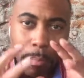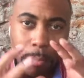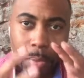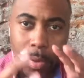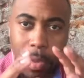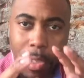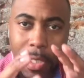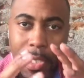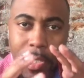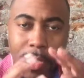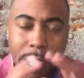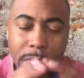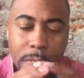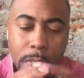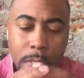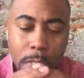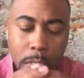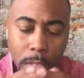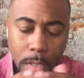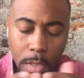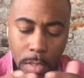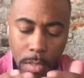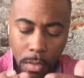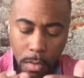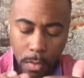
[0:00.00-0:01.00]
Place
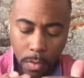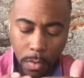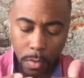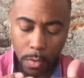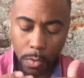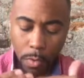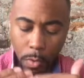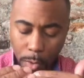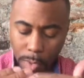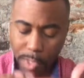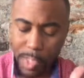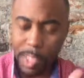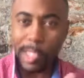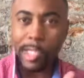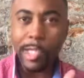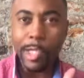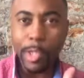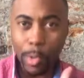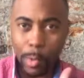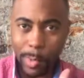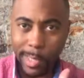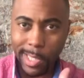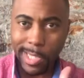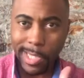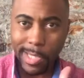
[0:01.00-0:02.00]
your
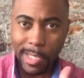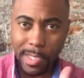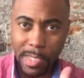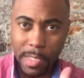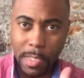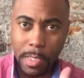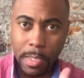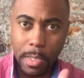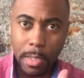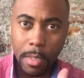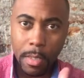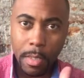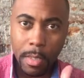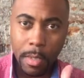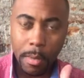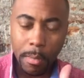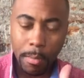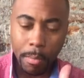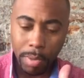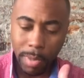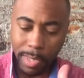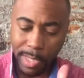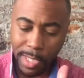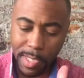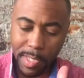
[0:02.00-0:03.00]
to-do list.
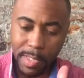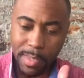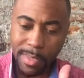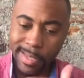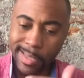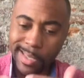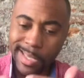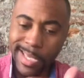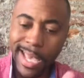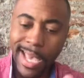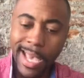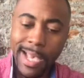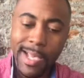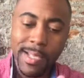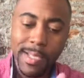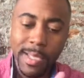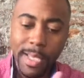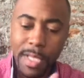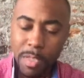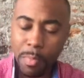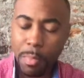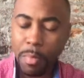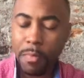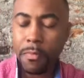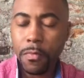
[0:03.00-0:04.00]
Place the task
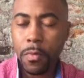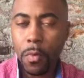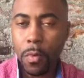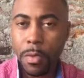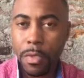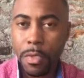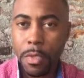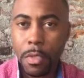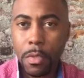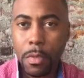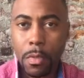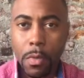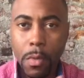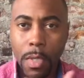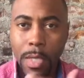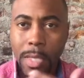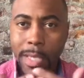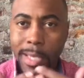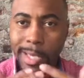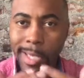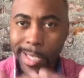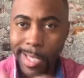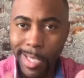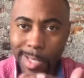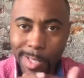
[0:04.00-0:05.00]
that's before you
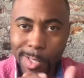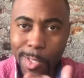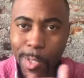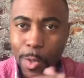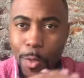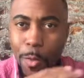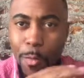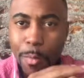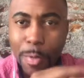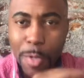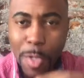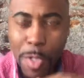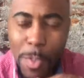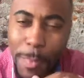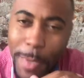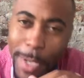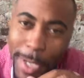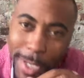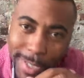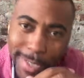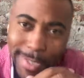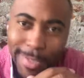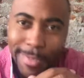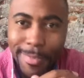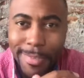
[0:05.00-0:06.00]
into
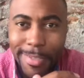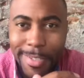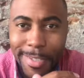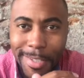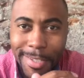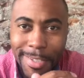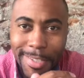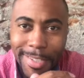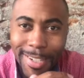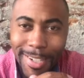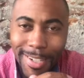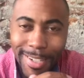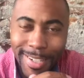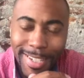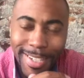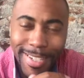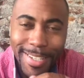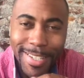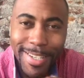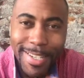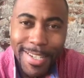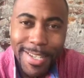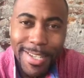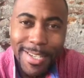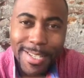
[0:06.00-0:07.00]
perspective. All right.
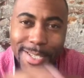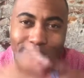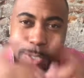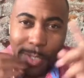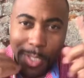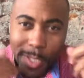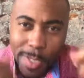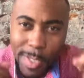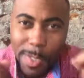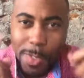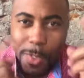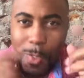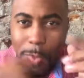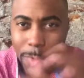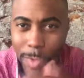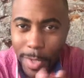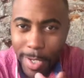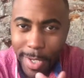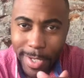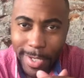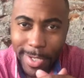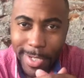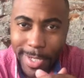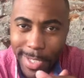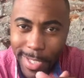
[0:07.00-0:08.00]
So this is
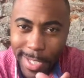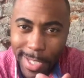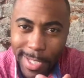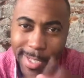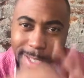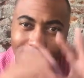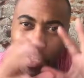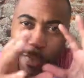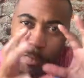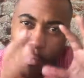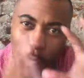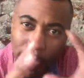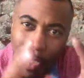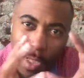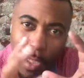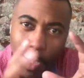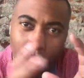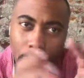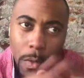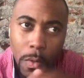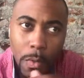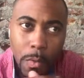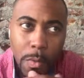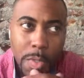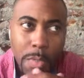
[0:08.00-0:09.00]
Greg, and again, this
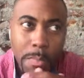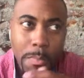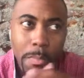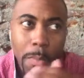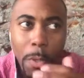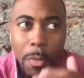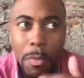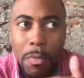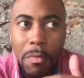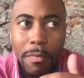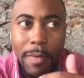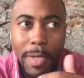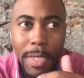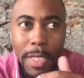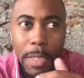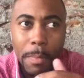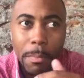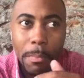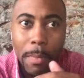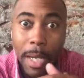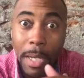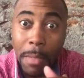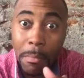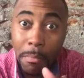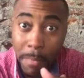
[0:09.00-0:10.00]
video was
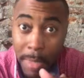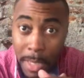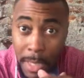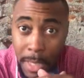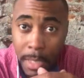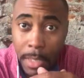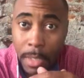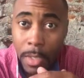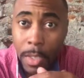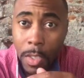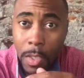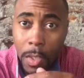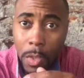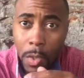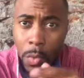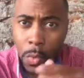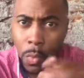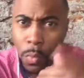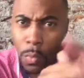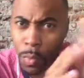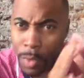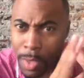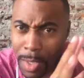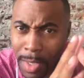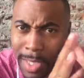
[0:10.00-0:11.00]
motivated by me
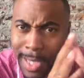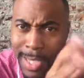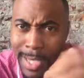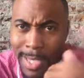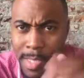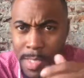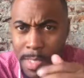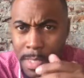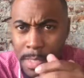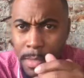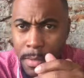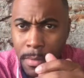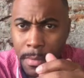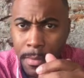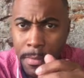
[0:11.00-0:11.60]
realizing,